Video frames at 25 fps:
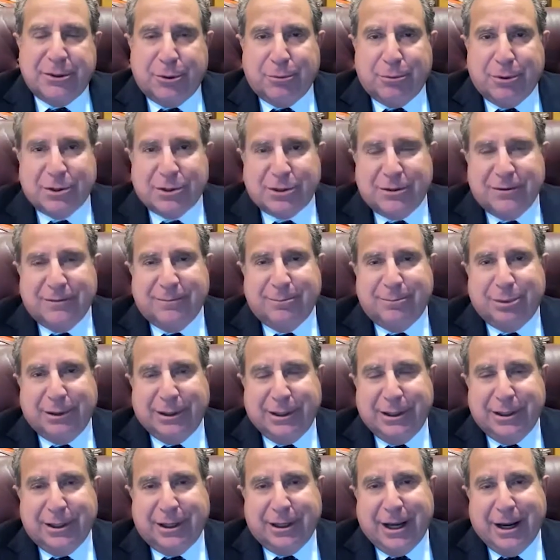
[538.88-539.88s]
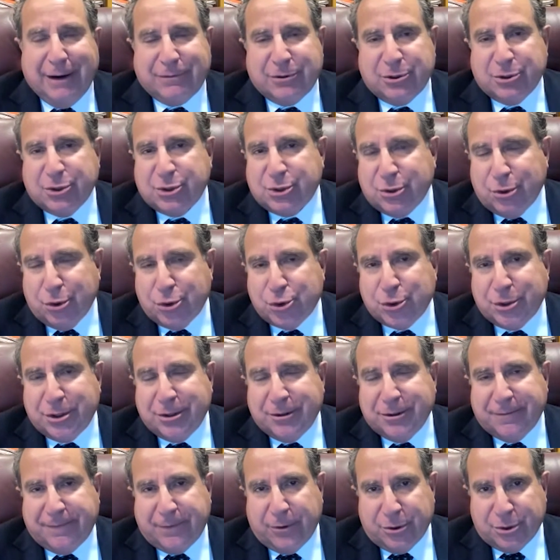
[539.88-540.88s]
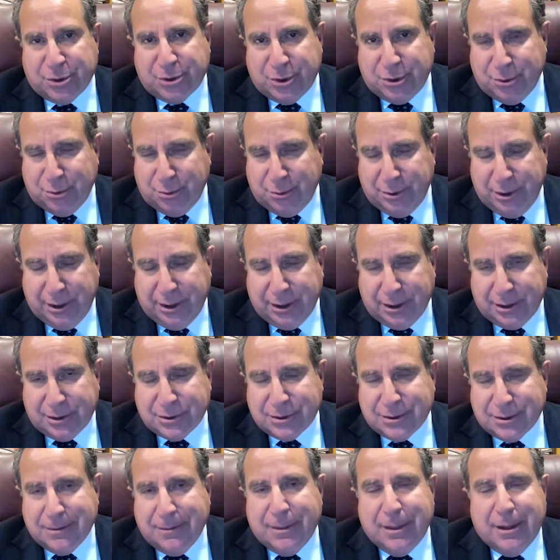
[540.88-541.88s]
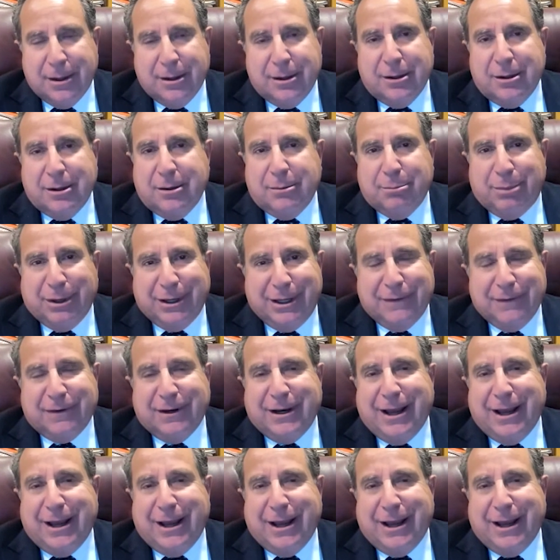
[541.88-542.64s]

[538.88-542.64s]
risk of bleeding after surgery in the first 2 weeks. But even